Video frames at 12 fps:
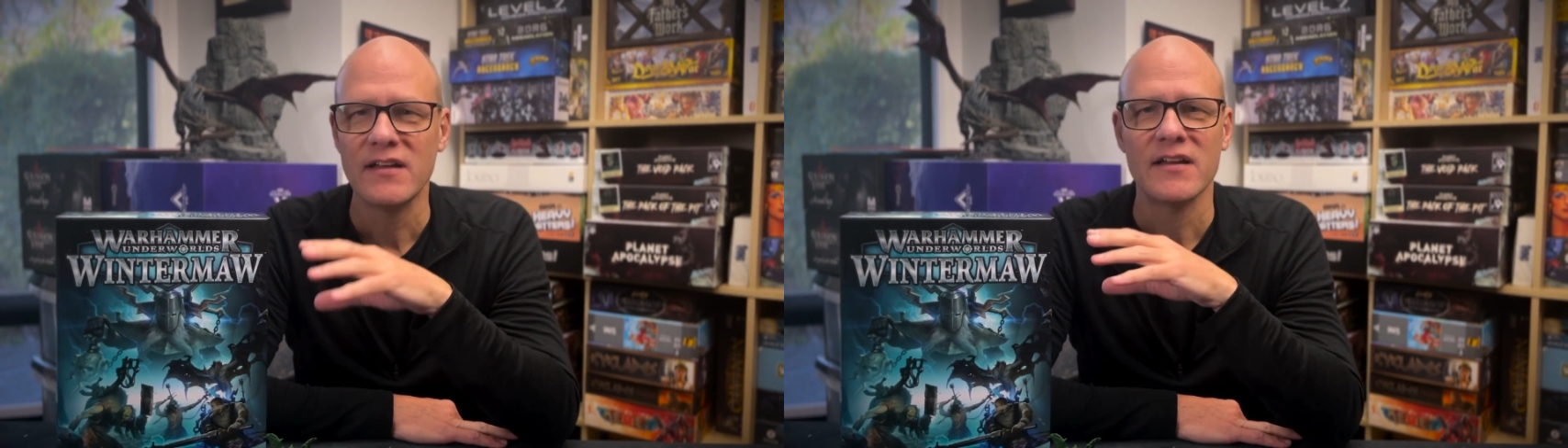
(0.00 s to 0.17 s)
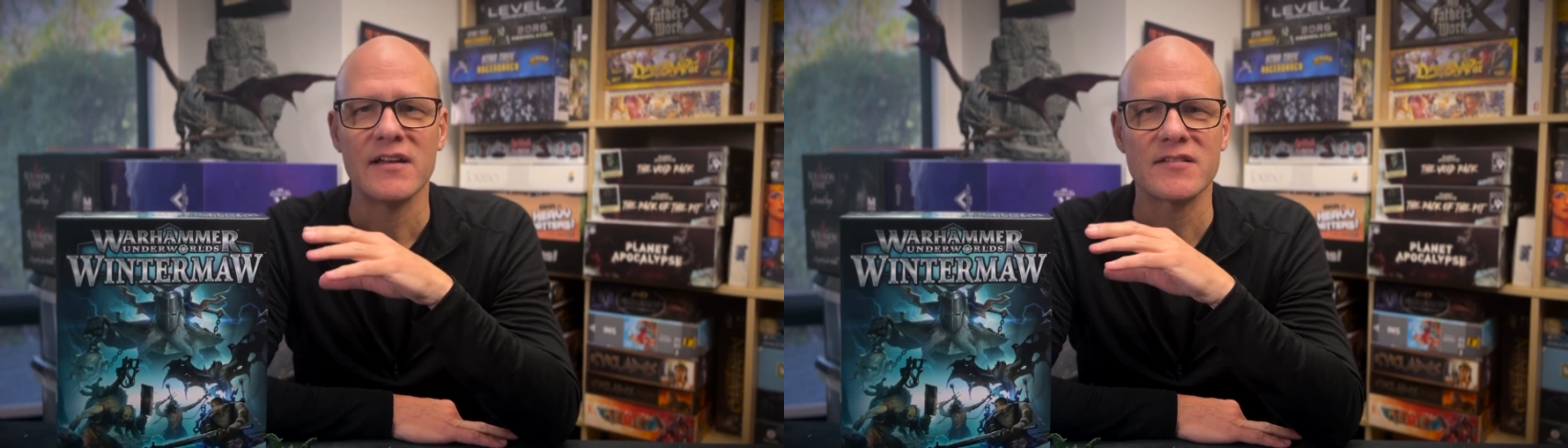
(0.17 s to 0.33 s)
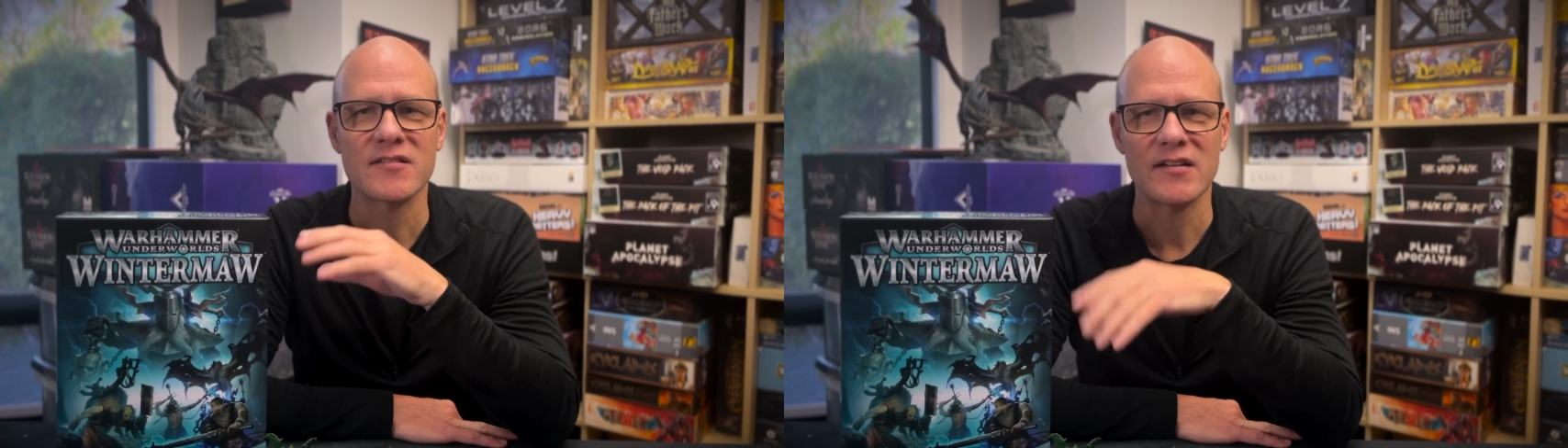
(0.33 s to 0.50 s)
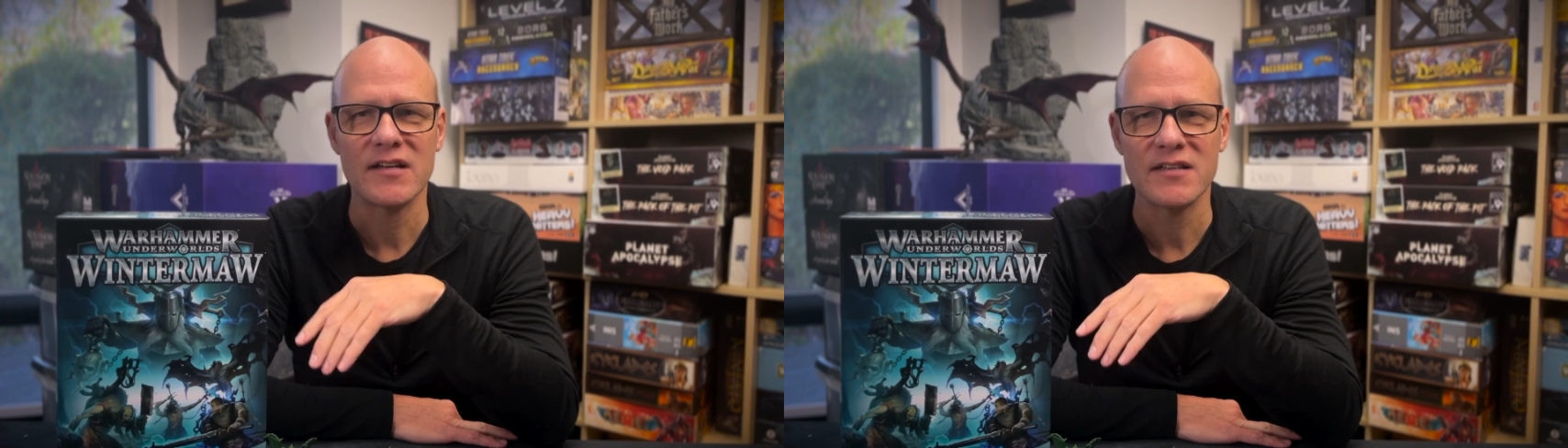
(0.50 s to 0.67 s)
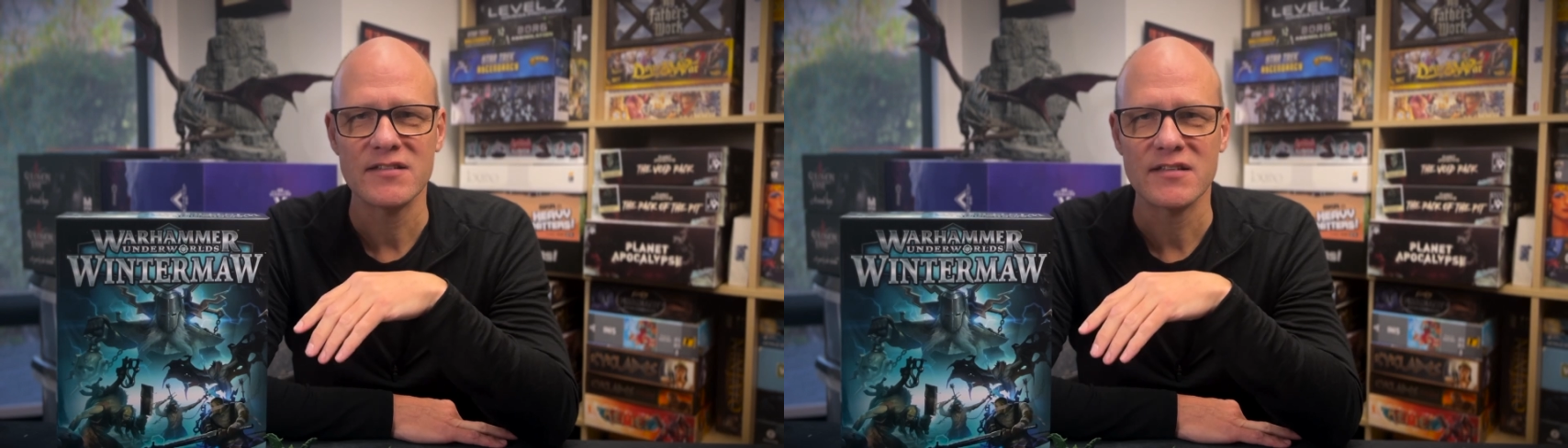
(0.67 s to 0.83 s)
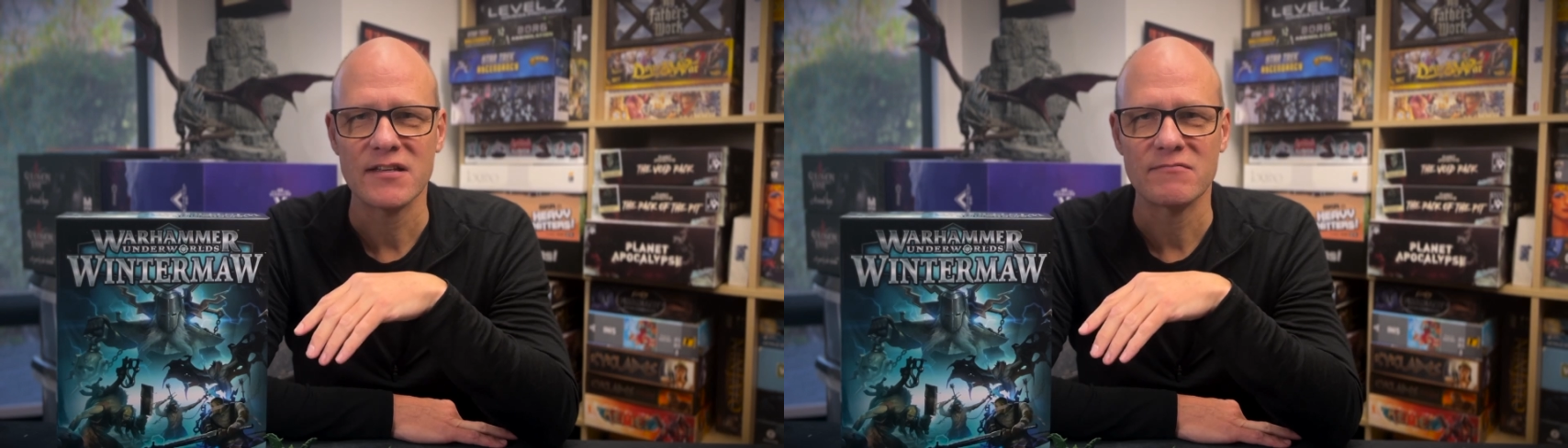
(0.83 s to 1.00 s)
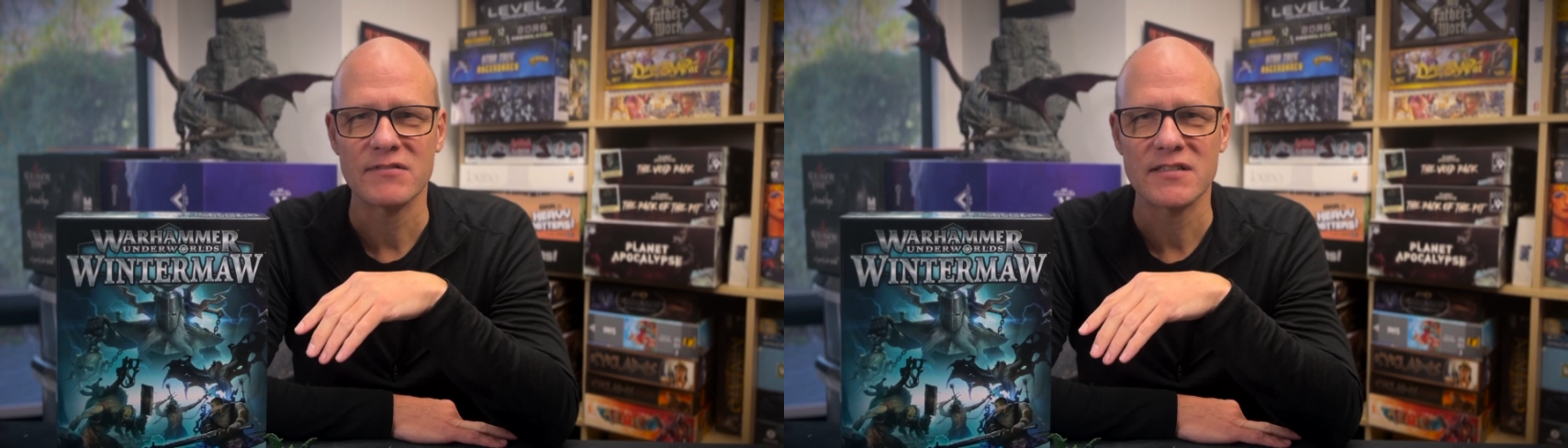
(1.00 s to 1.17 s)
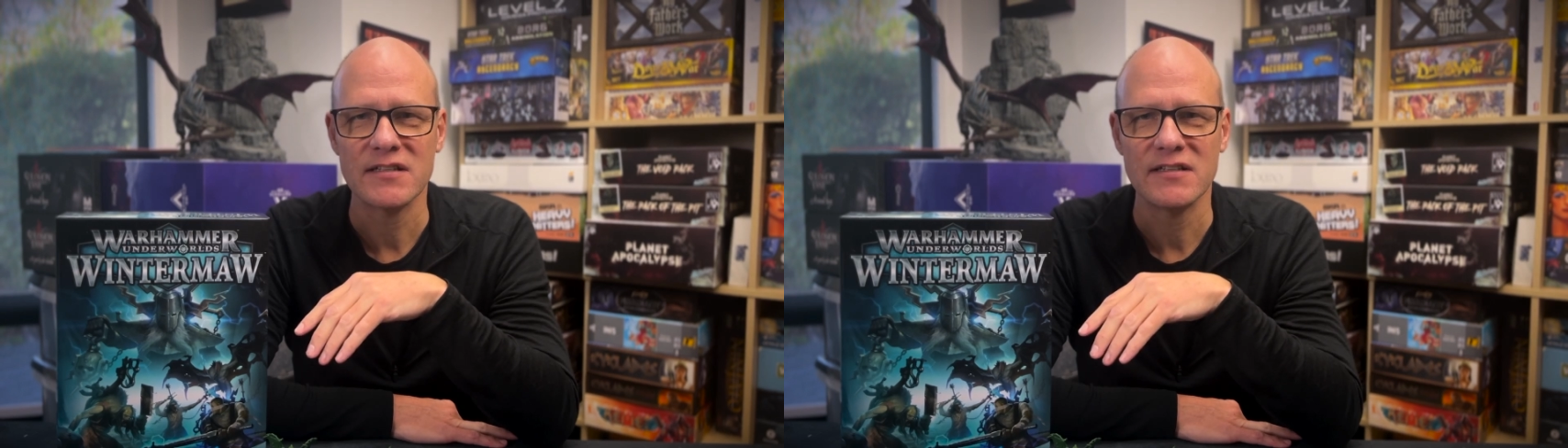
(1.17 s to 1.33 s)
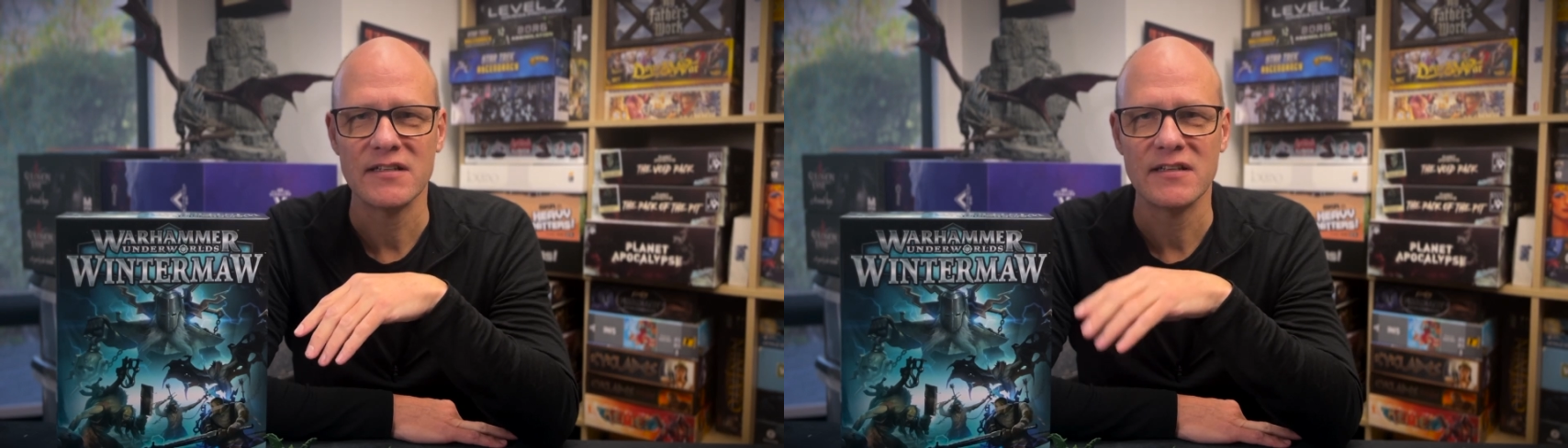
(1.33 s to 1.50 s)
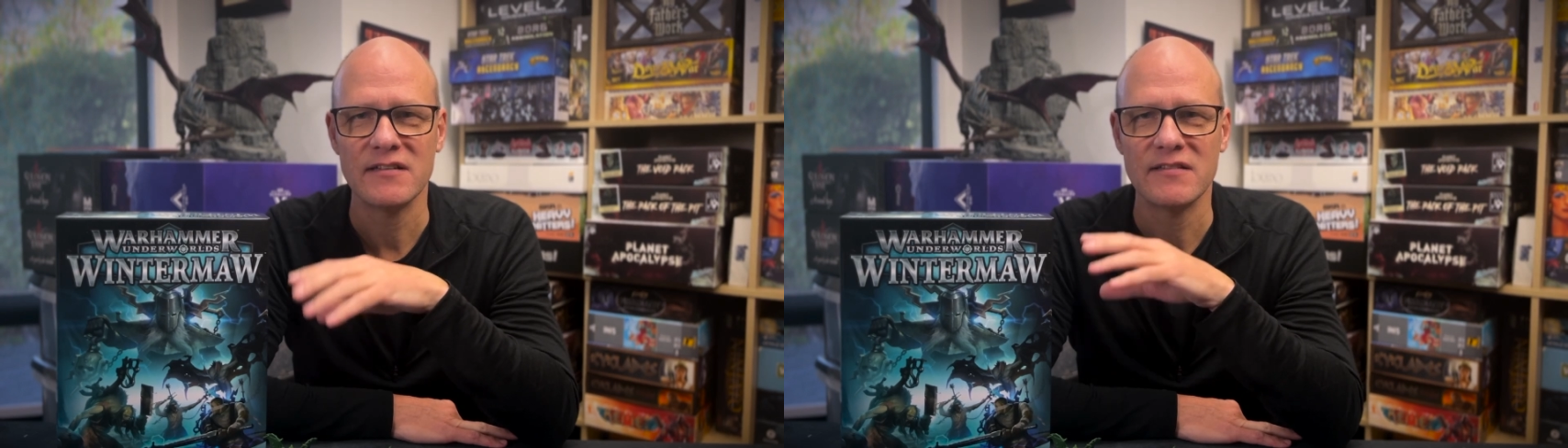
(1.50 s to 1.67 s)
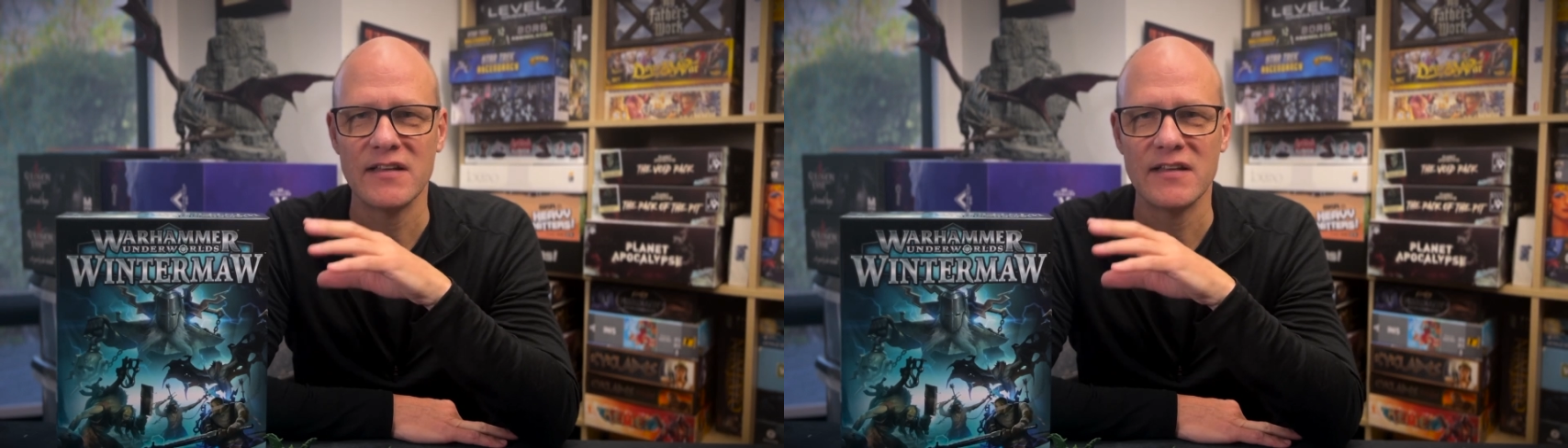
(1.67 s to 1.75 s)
as the last set was set in.